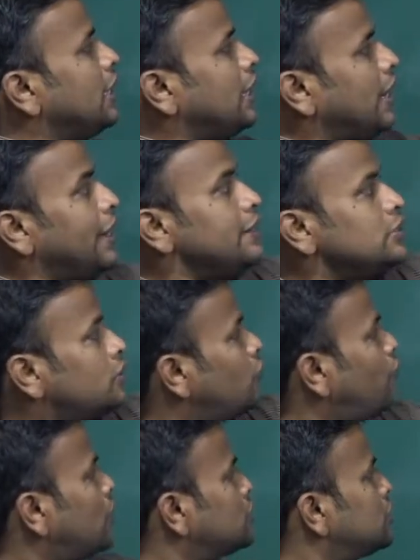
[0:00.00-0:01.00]
the range of
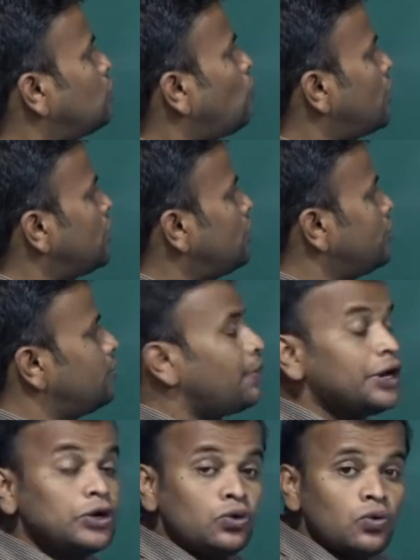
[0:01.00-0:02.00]
the function 1 divided
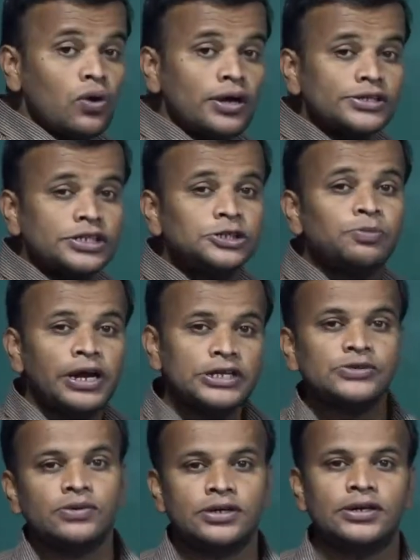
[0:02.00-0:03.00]
by 2 cos x
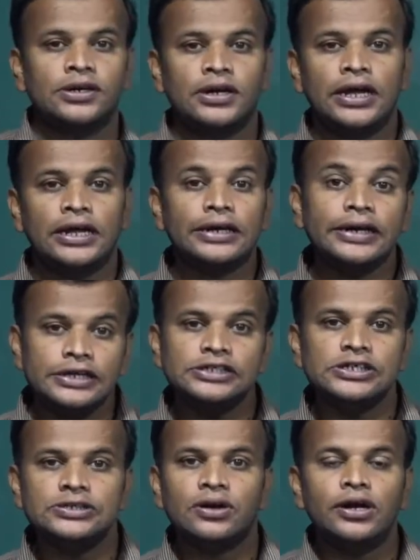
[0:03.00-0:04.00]
minus 1. Range
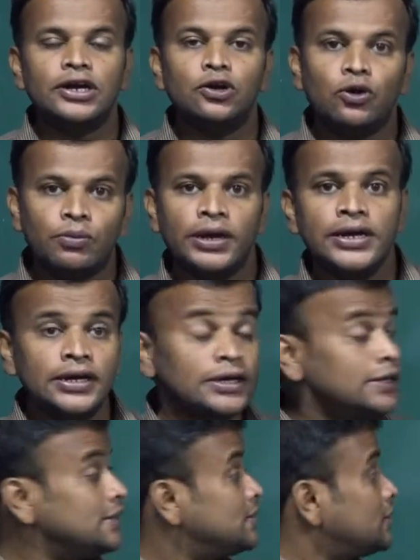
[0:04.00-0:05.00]
is not a domain,
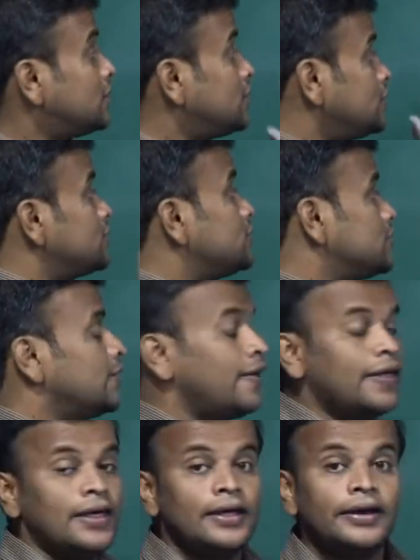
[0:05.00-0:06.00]
it's a range.
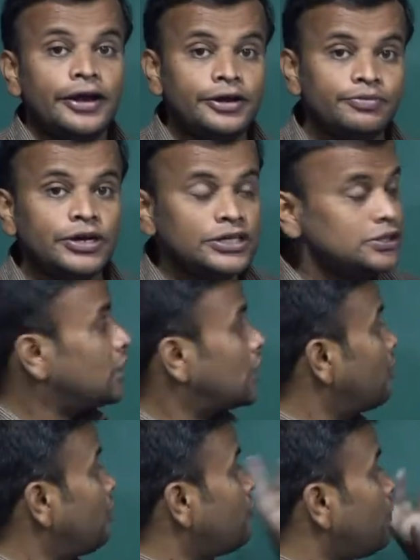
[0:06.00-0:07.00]
Range means the
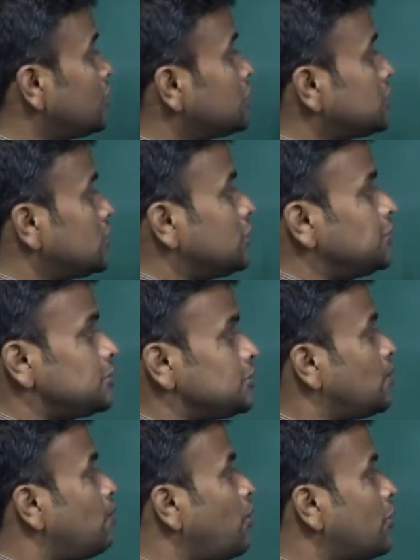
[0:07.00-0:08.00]
given function is
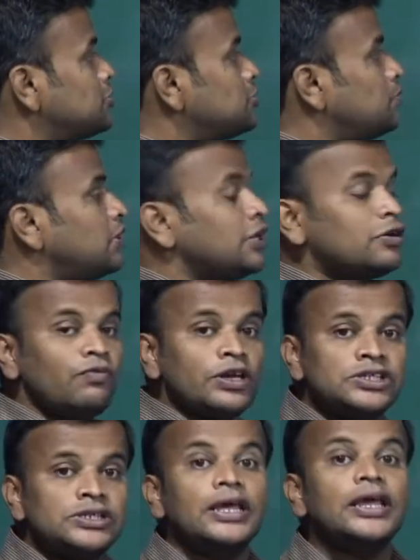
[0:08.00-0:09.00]
possible in
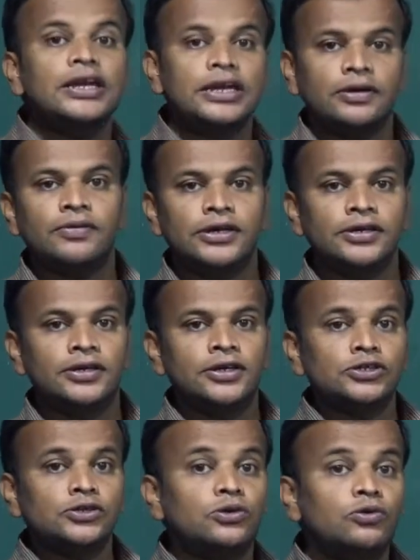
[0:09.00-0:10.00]
which interval.
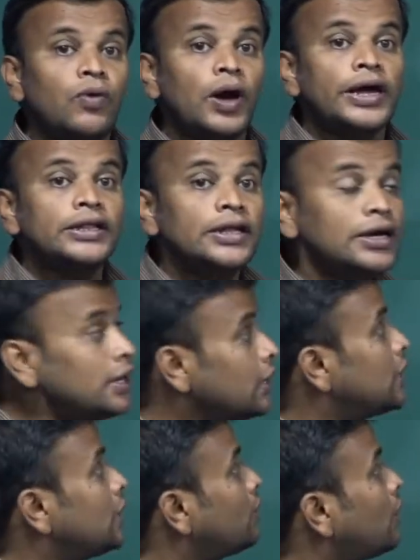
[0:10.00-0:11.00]
So to find the
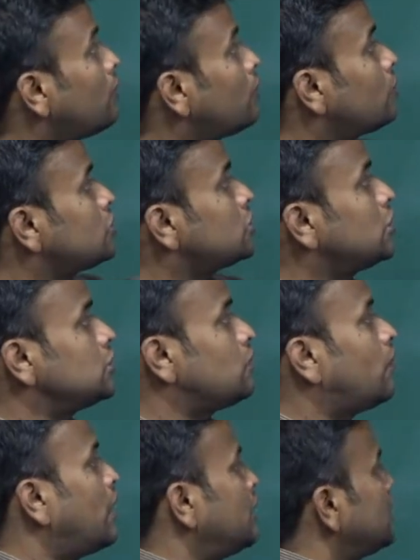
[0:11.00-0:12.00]
interval, our question is
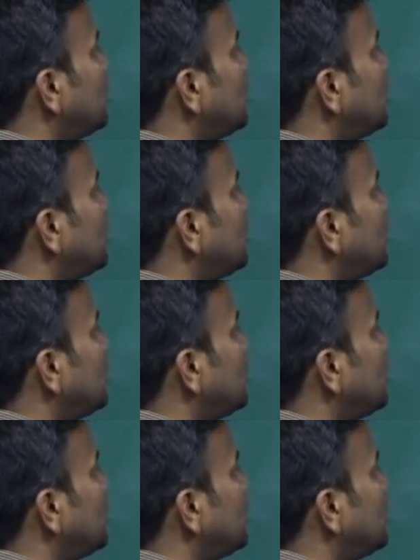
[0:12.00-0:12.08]
find